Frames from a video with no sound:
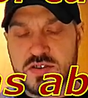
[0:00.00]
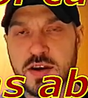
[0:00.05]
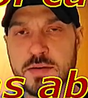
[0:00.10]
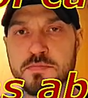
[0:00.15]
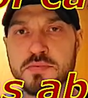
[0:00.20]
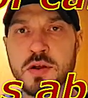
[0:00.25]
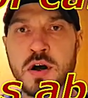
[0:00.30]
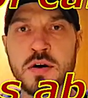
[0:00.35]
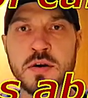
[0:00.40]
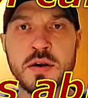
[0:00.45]
I'm
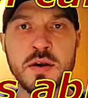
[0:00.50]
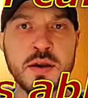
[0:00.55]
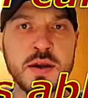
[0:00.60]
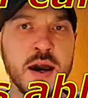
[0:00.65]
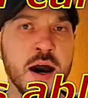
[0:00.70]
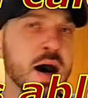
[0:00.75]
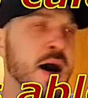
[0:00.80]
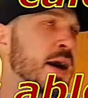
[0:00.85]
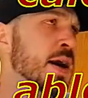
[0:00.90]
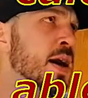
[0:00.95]
plugging
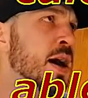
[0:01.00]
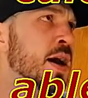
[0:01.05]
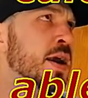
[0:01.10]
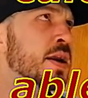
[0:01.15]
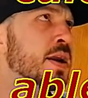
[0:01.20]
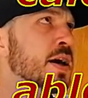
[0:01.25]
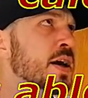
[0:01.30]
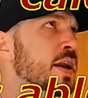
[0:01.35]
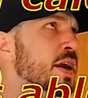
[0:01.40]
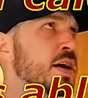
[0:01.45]
cayenne,
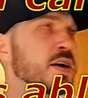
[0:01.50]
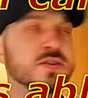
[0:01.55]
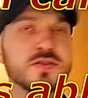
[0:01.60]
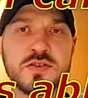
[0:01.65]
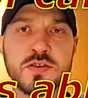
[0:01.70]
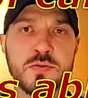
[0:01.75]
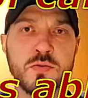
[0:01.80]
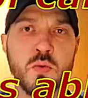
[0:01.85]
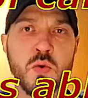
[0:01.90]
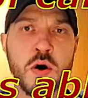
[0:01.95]
it is
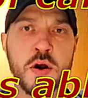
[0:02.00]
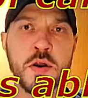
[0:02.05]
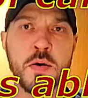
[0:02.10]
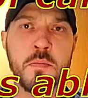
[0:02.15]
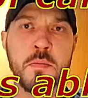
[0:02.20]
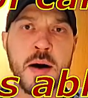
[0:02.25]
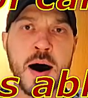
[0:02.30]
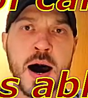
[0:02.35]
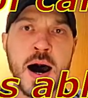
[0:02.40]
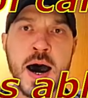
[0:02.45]
in one of
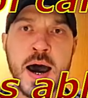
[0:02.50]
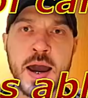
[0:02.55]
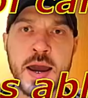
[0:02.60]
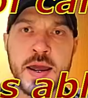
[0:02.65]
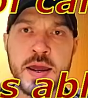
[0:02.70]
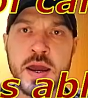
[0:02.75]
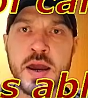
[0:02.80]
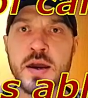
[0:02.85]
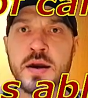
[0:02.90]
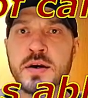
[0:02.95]

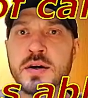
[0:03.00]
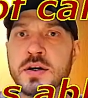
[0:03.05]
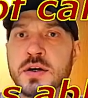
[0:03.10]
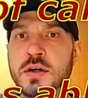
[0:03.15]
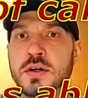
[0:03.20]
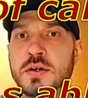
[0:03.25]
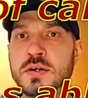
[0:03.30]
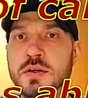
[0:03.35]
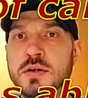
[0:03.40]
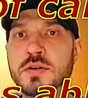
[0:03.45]
my
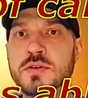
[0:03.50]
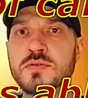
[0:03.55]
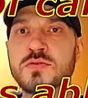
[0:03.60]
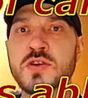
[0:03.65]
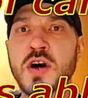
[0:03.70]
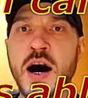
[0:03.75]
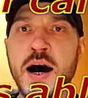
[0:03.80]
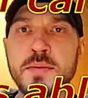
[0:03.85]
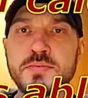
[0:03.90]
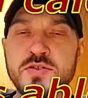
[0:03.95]

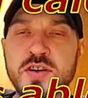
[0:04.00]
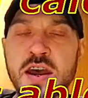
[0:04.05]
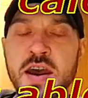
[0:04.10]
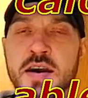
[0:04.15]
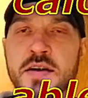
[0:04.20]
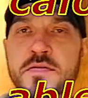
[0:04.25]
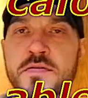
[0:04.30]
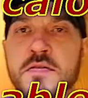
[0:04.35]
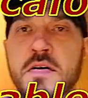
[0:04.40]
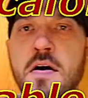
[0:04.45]
top
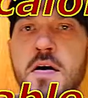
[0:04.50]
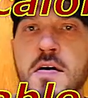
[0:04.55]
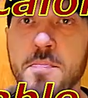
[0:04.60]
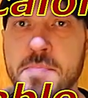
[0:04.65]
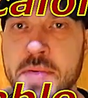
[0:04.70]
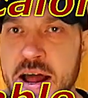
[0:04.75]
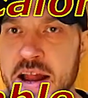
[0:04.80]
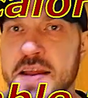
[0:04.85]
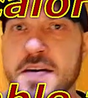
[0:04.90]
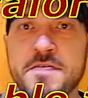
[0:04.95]
10
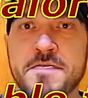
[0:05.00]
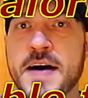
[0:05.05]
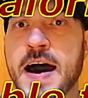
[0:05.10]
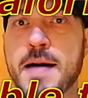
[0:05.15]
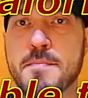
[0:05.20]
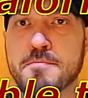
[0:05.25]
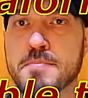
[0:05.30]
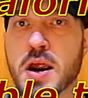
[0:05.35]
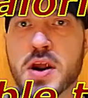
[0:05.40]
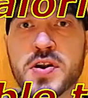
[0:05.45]
belly
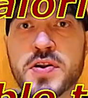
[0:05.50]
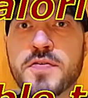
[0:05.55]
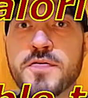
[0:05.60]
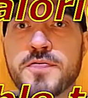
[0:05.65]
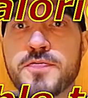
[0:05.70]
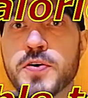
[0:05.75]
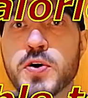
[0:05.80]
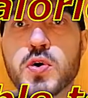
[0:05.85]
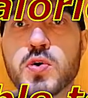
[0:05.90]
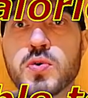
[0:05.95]
fat burning
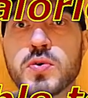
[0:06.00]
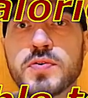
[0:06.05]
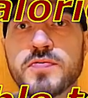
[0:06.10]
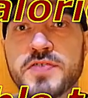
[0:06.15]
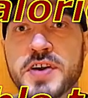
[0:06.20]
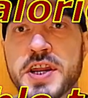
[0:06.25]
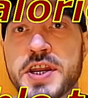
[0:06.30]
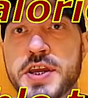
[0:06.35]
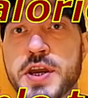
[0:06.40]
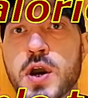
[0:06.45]
food
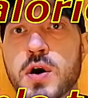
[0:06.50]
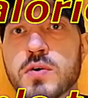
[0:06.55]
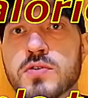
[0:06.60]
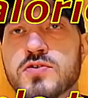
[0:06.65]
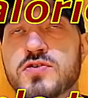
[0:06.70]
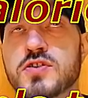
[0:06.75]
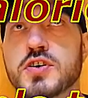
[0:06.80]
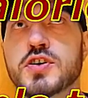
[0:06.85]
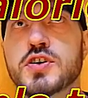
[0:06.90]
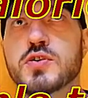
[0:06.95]

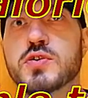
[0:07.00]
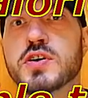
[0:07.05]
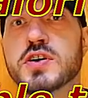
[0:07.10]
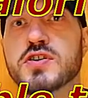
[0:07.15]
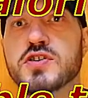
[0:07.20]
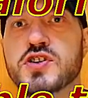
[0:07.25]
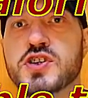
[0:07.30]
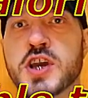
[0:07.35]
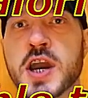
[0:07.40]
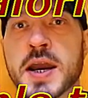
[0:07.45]
videos. You
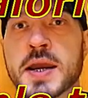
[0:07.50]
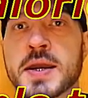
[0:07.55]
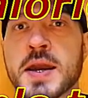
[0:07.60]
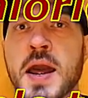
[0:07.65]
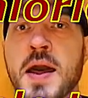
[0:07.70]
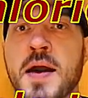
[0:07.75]
can check